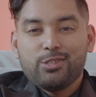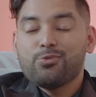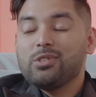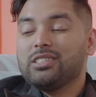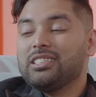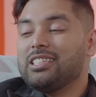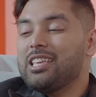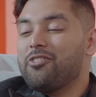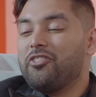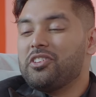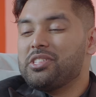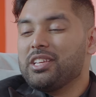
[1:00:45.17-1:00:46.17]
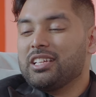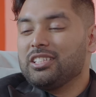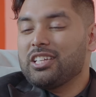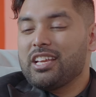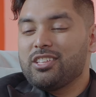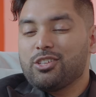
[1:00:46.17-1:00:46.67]
You will see physical
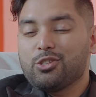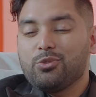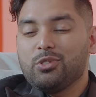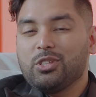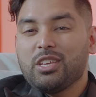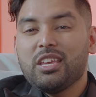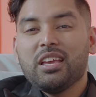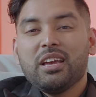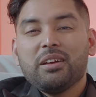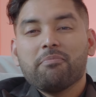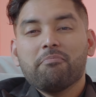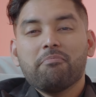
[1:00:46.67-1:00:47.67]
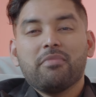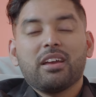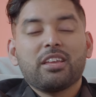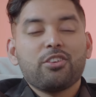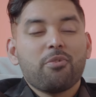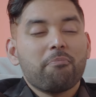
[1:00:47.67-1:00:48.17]
changes. You will see
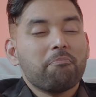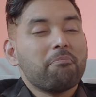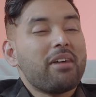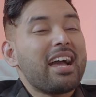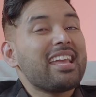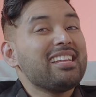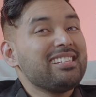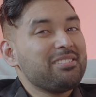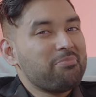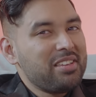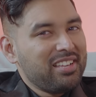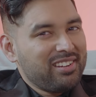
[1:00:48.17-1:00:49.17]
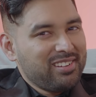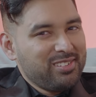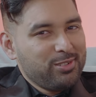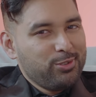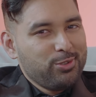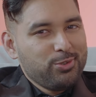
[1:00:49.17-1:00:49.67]
your mind being
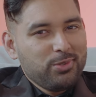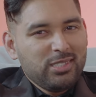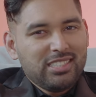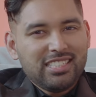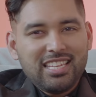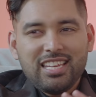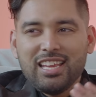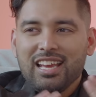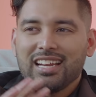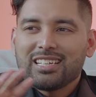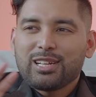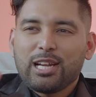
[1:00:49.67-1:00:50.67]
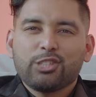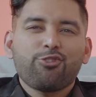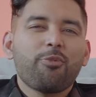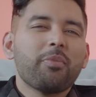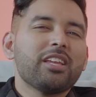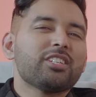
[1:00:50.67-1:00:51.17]
renewed. You will see
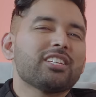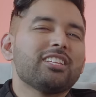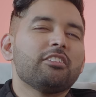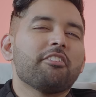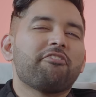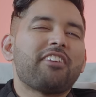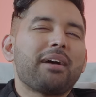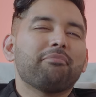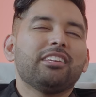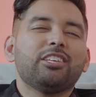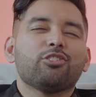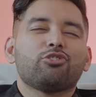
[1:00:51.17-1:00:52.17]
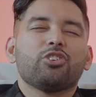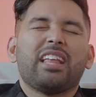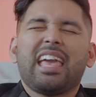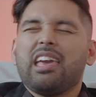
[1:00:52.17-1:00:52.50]
transformation in your family, your children.